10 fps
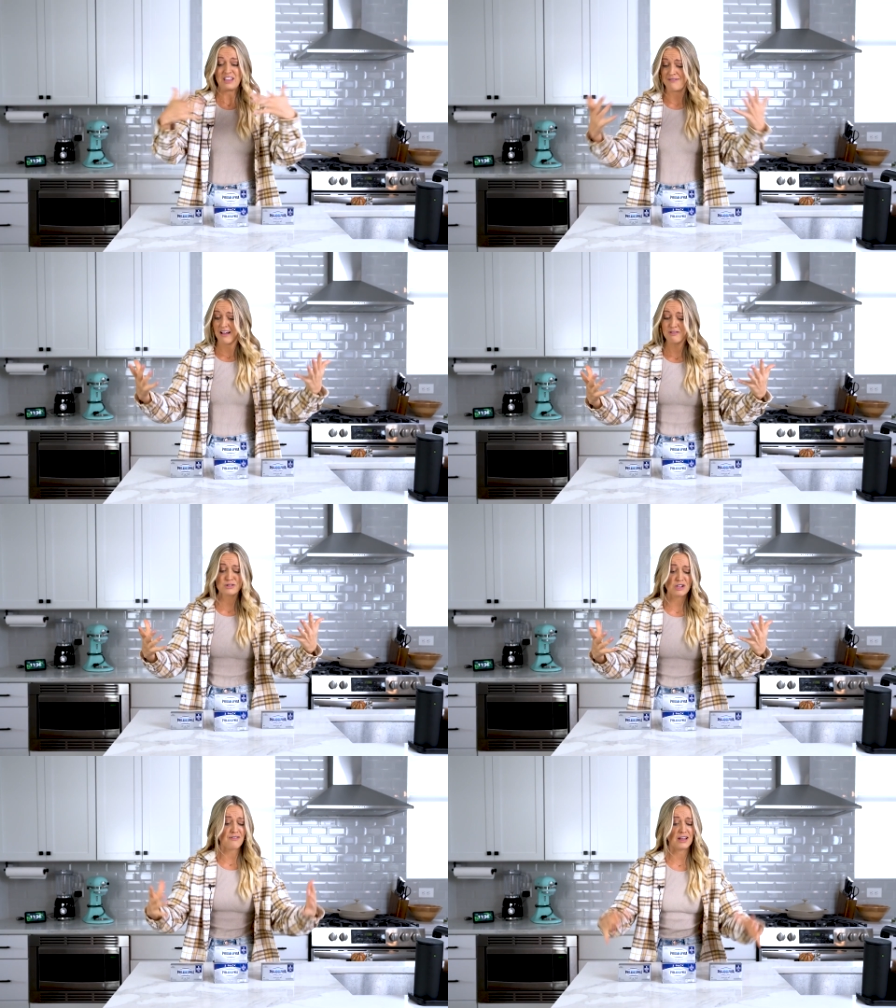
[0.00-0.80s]
and you found
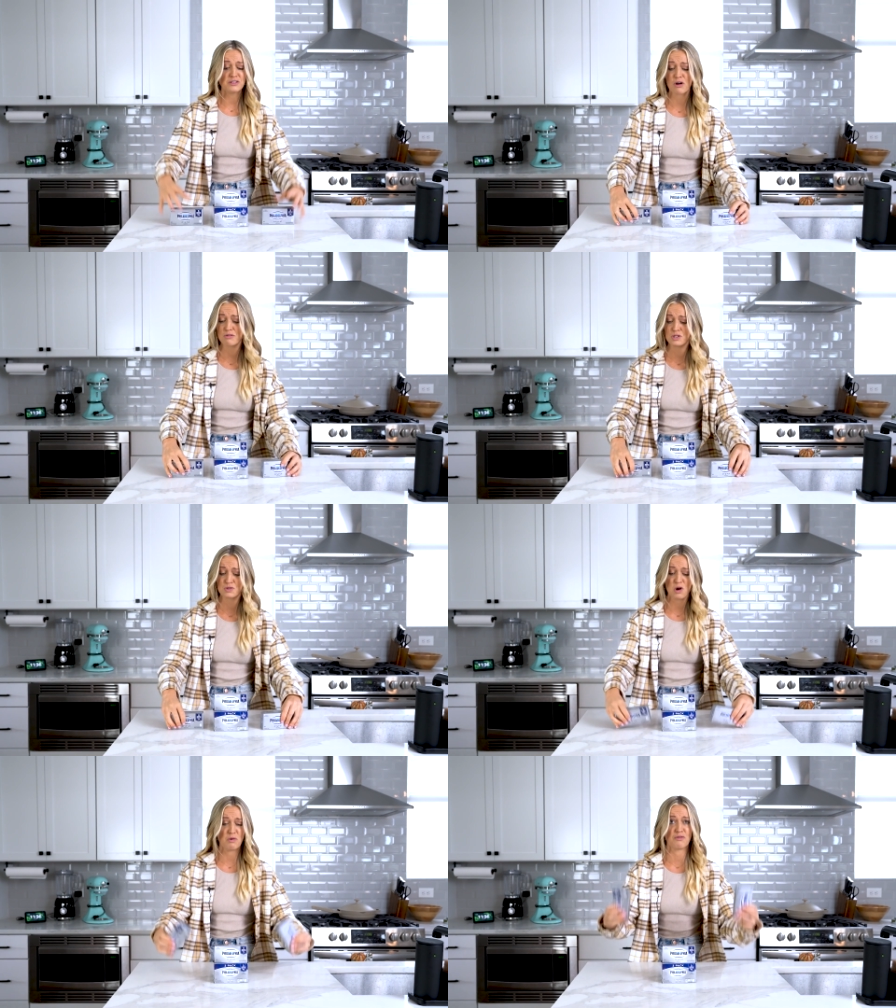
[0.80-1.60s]
yourself at the grocery
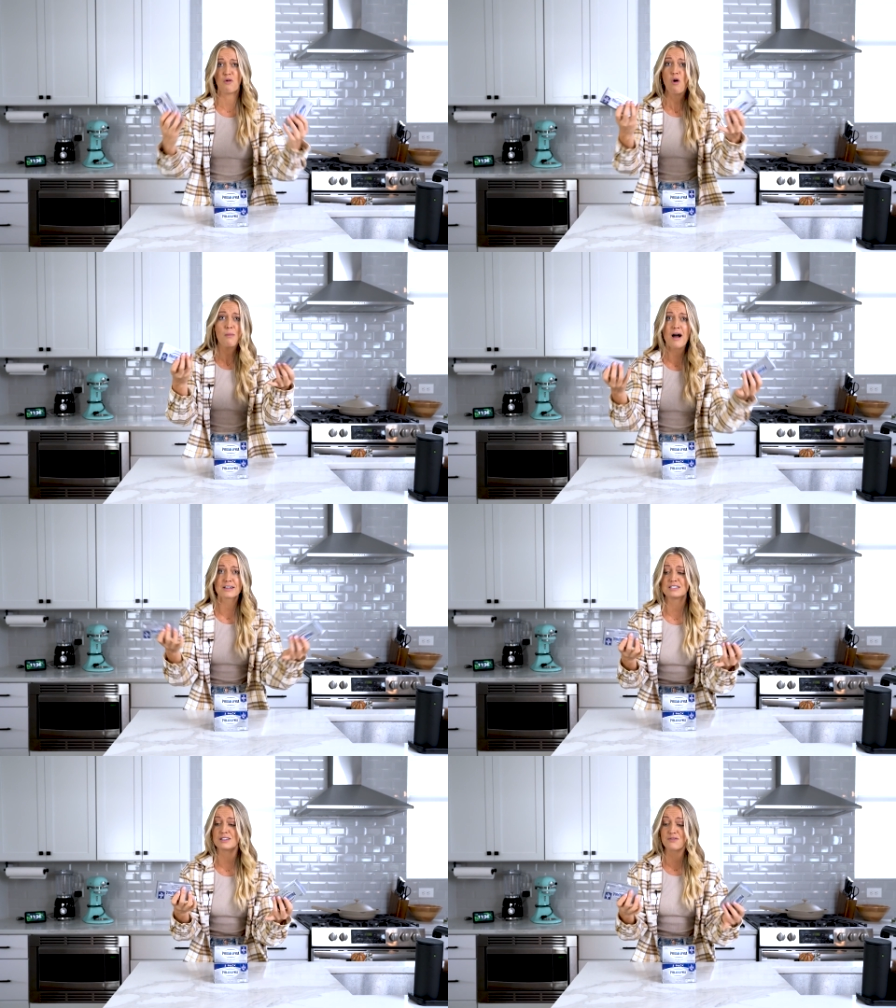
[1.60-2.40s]
store with four
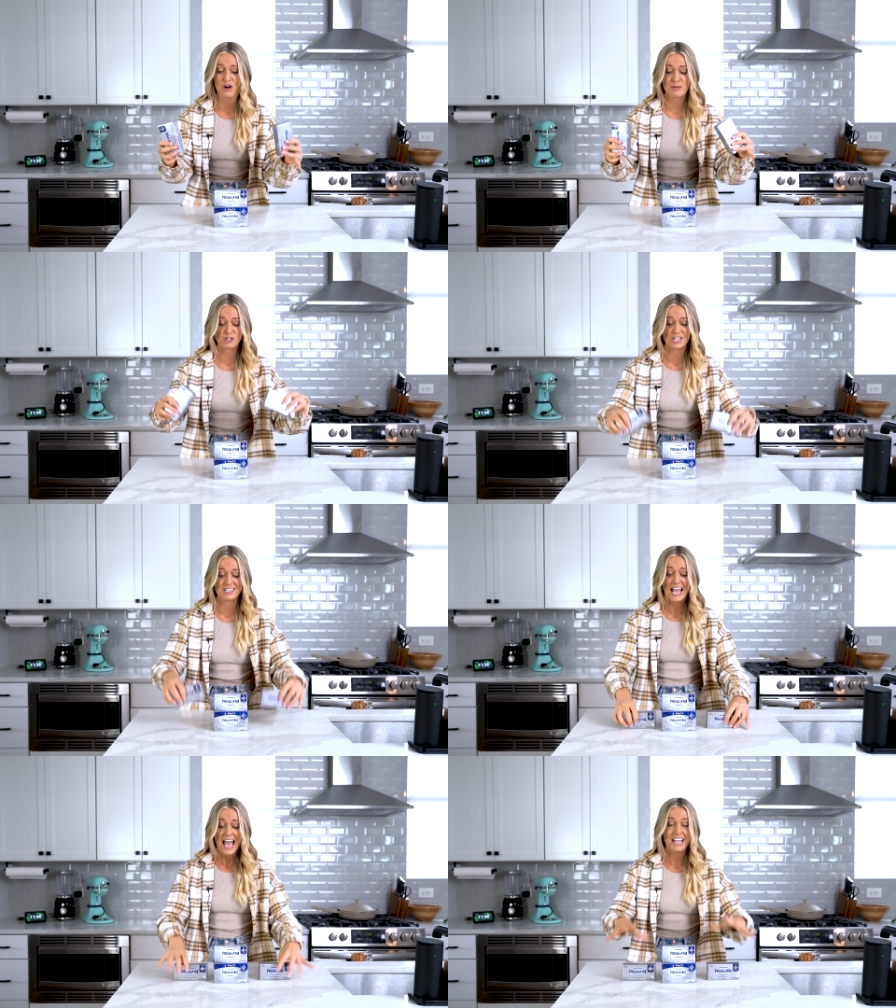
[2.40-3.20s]
boxes of cream
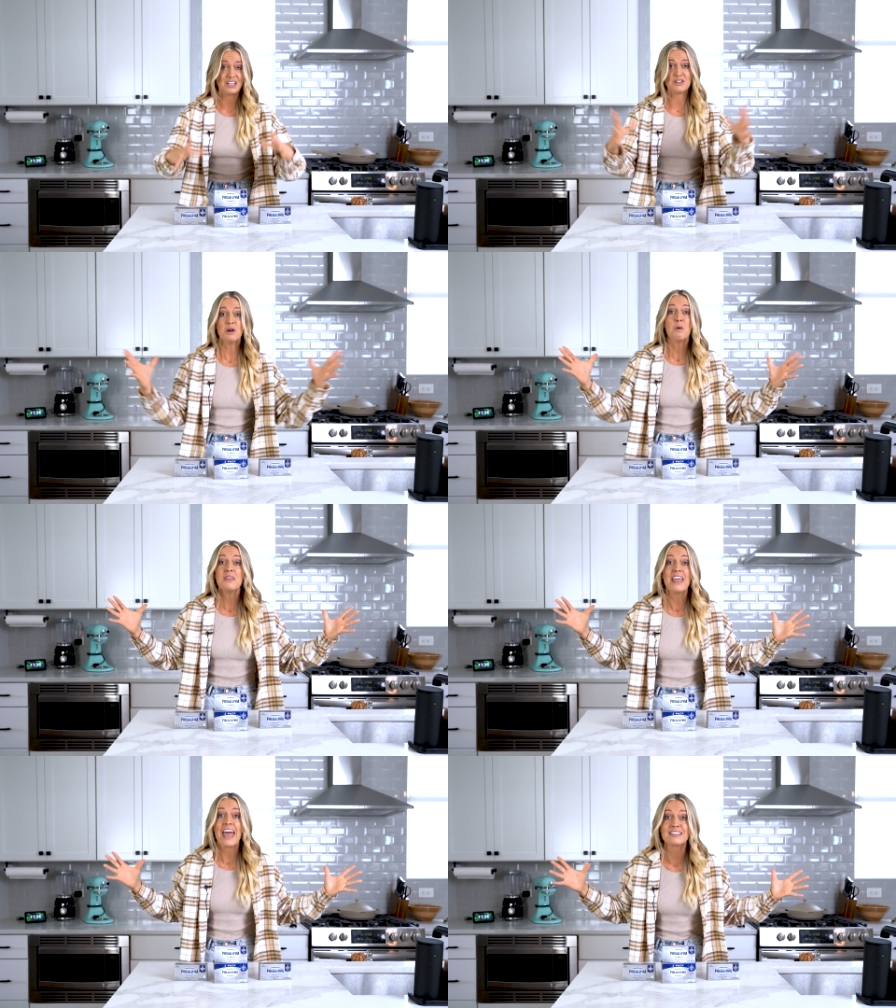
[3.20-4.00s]
cheese and you don't know
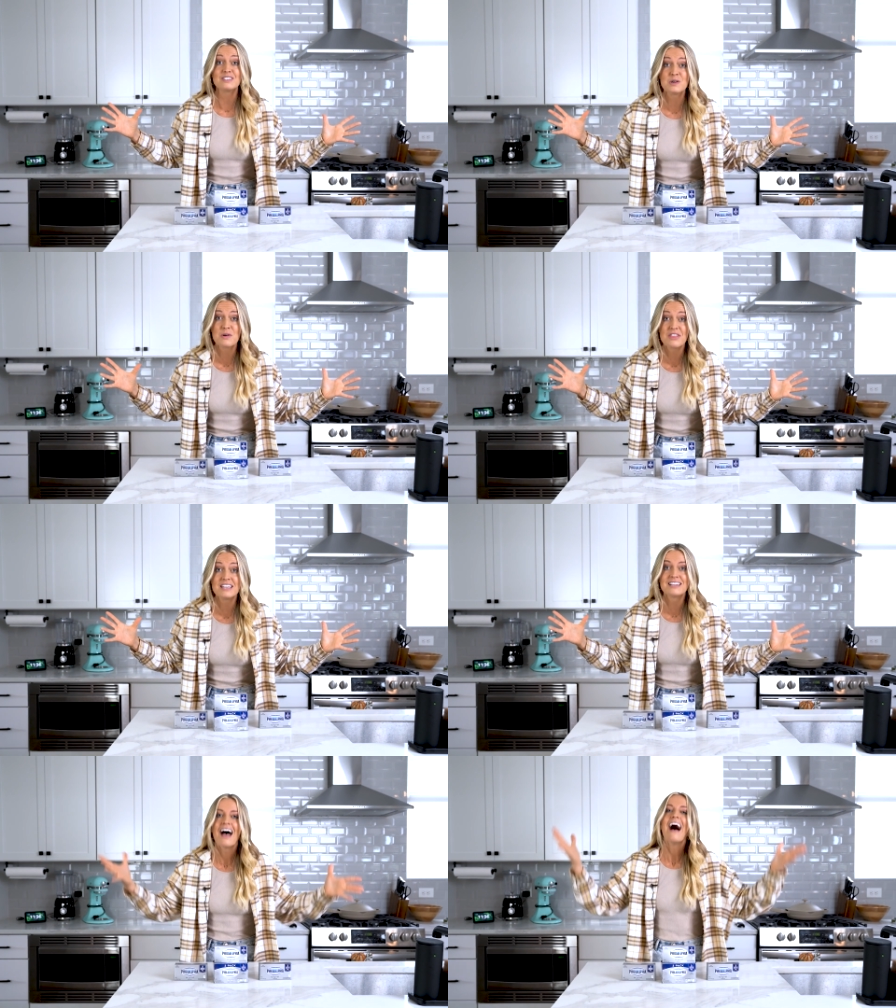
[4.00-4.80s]
what the heck to do with it,